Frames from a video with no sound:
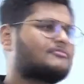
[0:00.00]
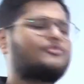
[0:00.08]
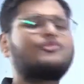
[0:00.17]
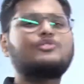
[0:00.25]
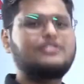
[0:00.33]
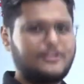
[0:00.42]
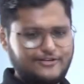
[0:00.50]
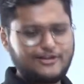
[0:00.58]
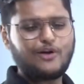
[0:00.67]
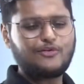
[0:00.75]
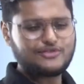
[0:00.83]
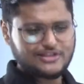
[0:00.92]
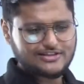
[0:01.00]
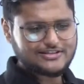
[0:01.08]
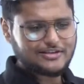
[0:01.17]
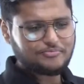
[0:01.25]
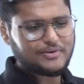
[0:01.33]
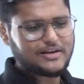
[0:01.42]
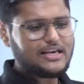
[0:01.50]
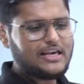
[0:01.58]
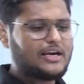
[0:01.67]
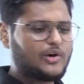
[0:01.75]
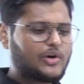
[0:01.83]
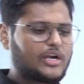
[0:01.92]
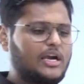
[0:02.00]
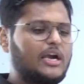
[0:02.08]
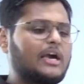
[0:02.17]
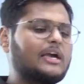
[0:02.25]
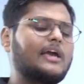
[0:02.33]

food safety officer simply, okay,